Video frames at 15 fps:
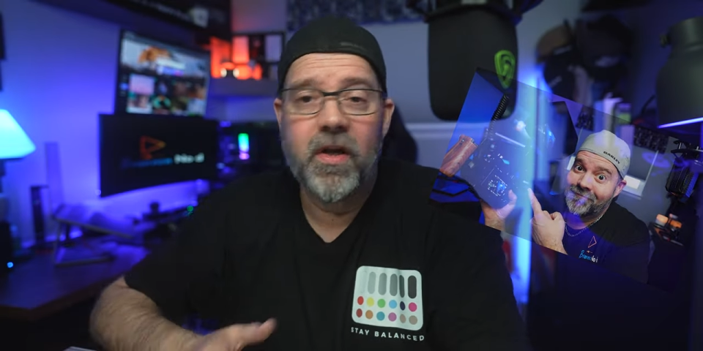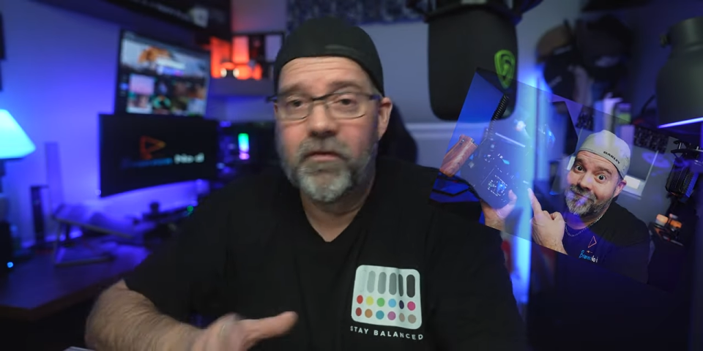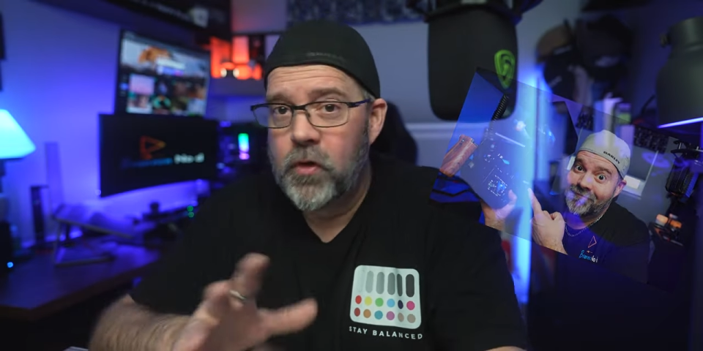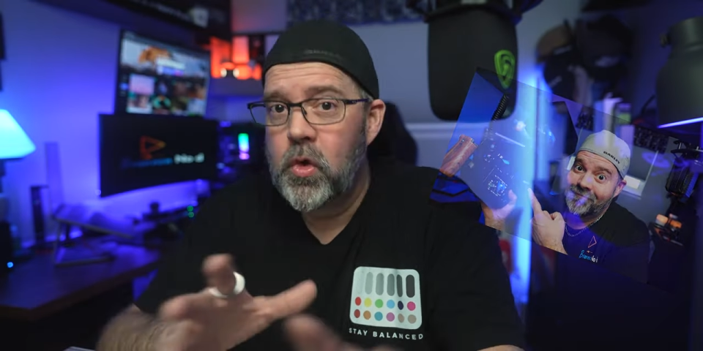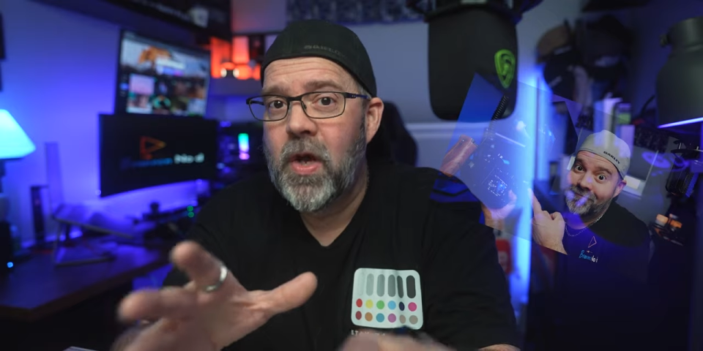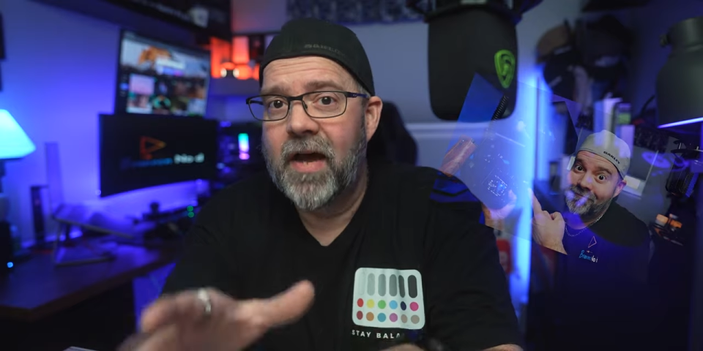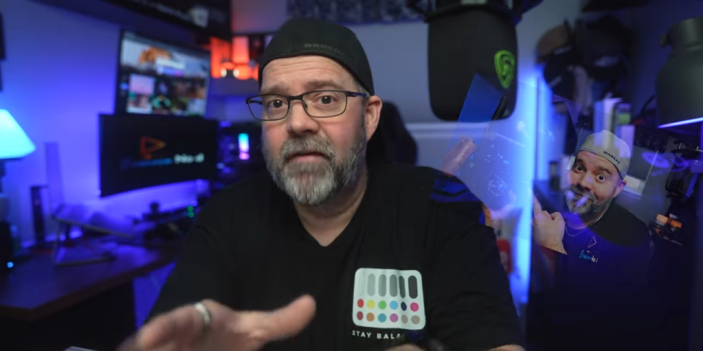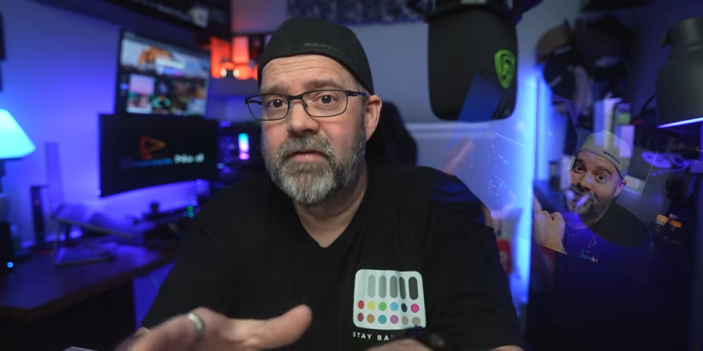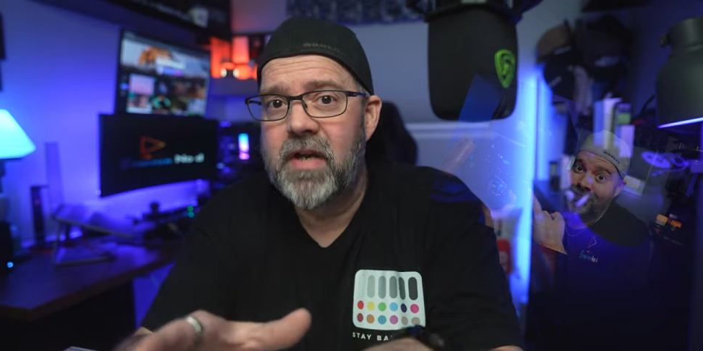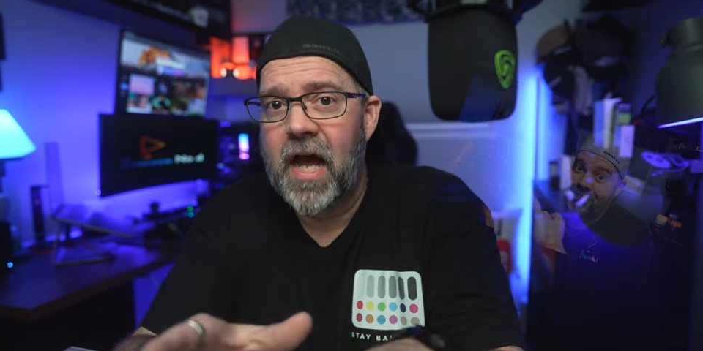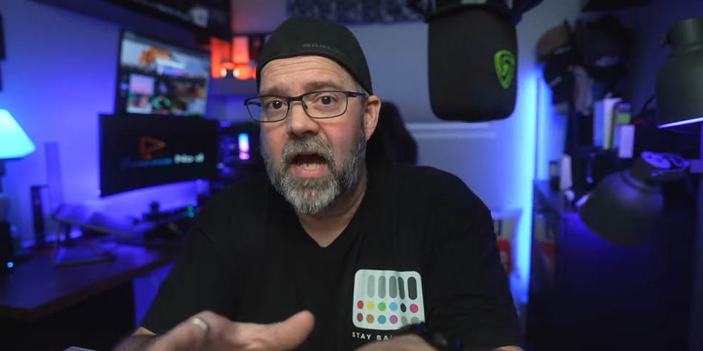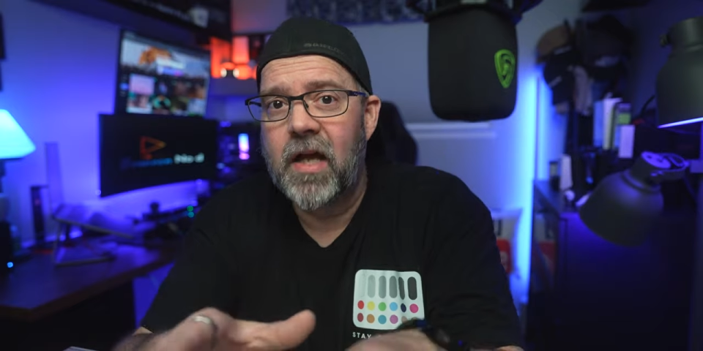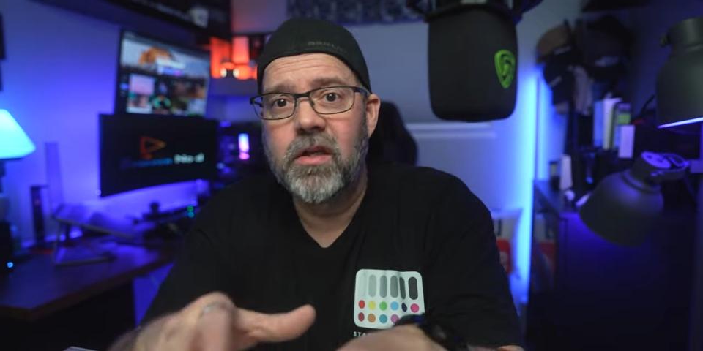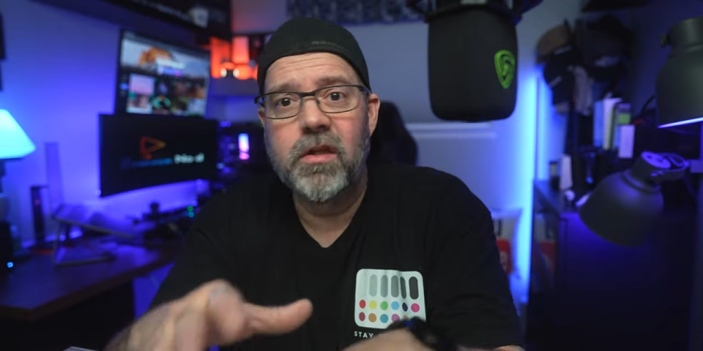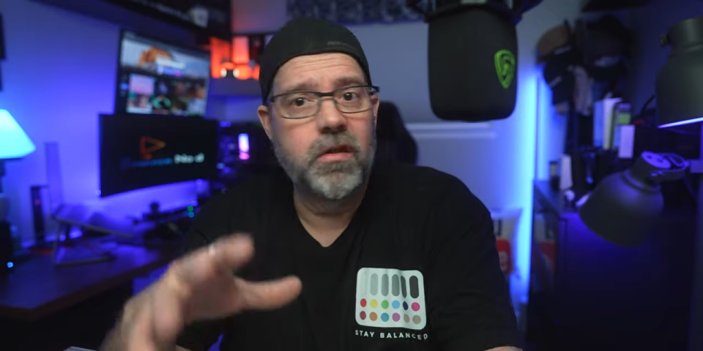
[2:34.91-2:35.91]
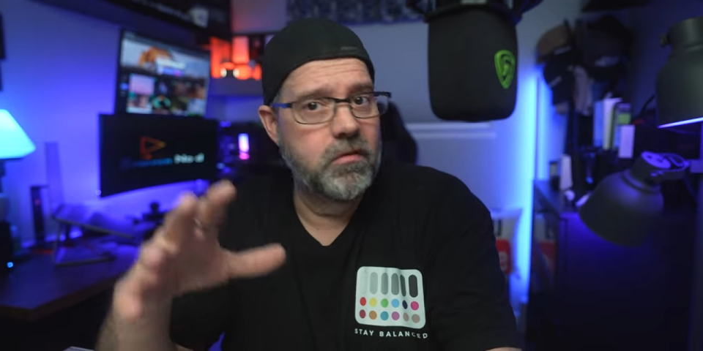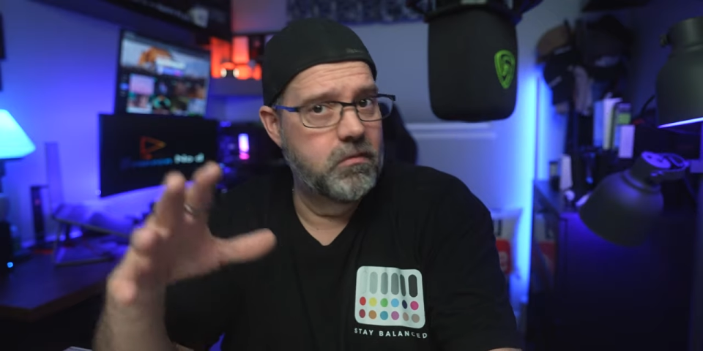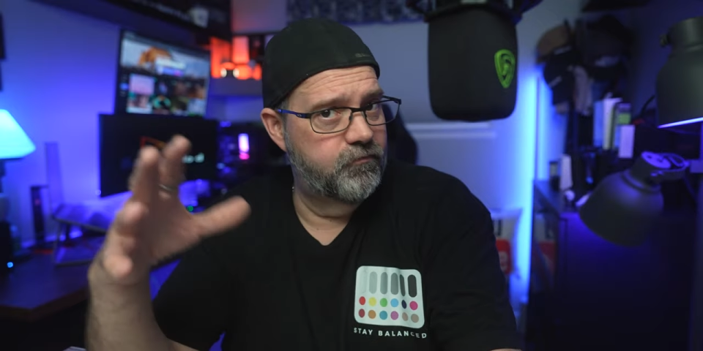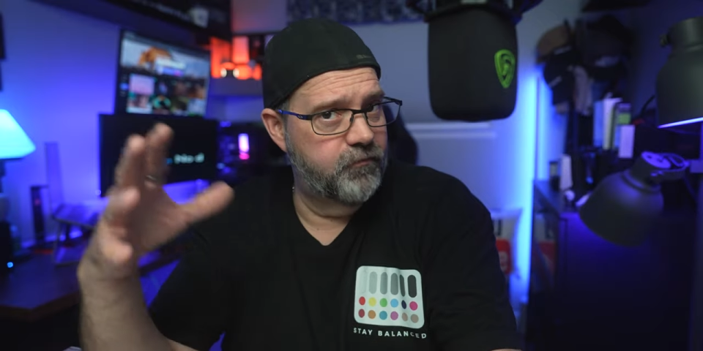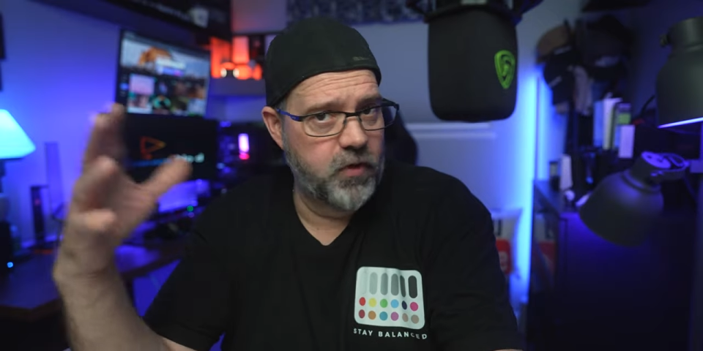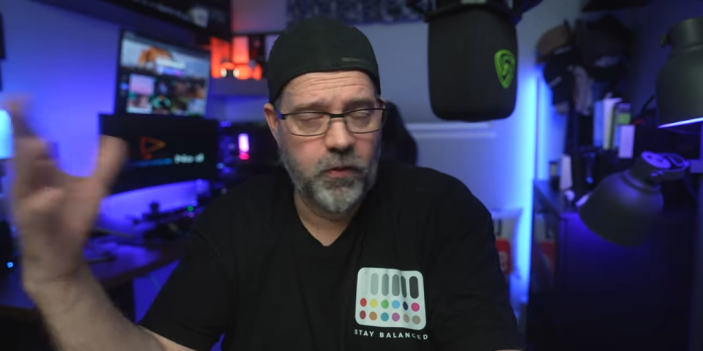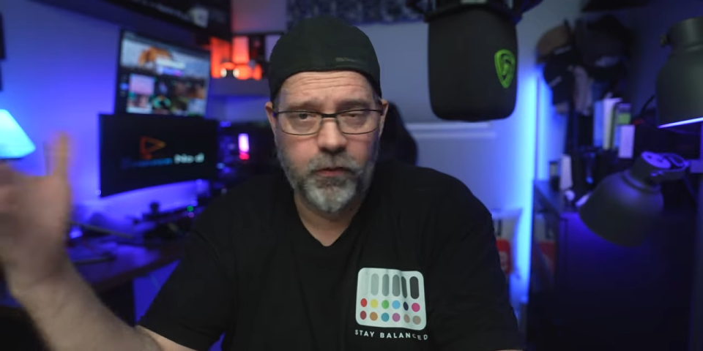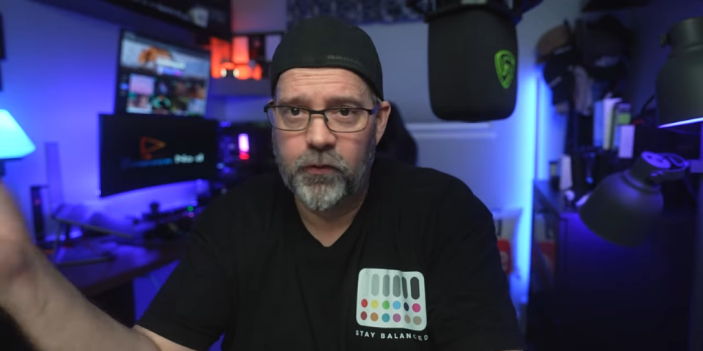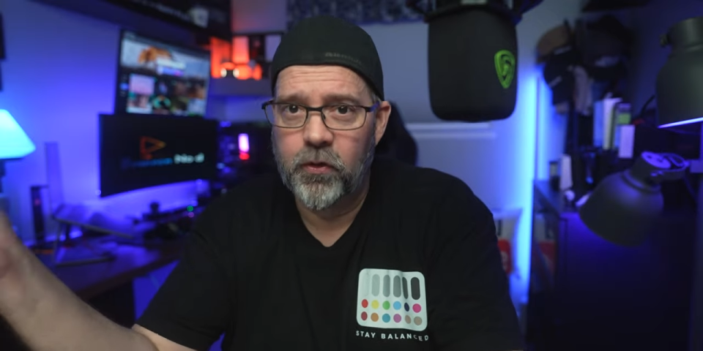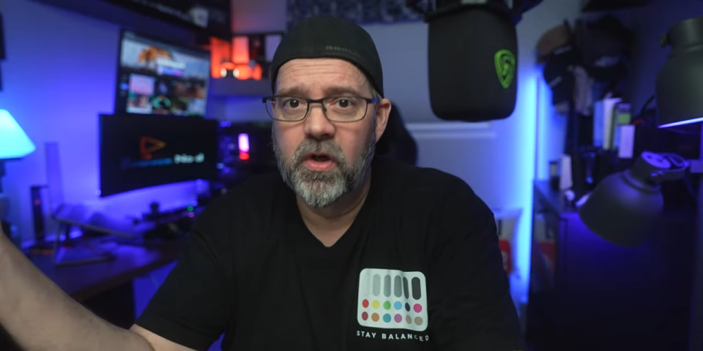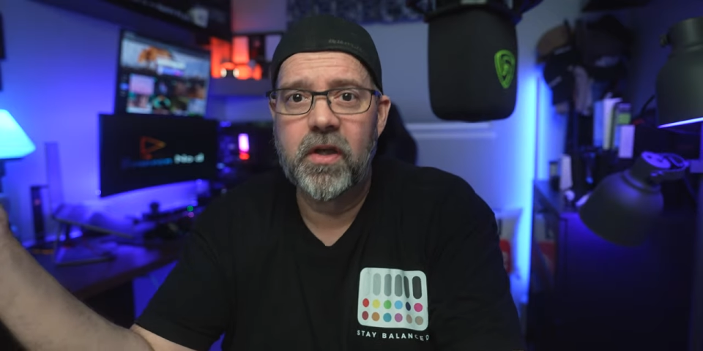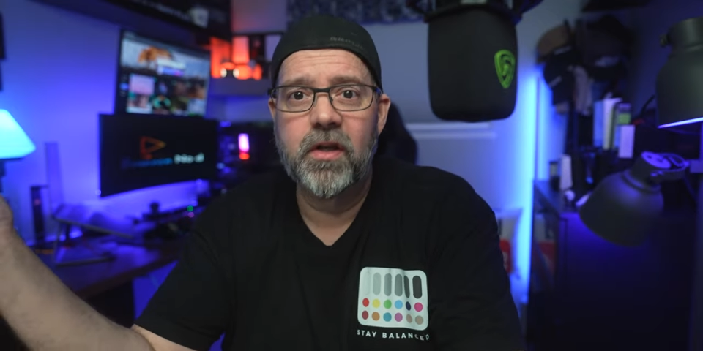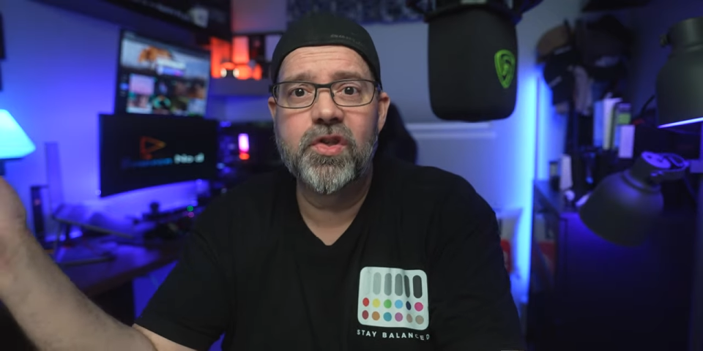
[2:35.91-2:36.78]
If you have not, feel free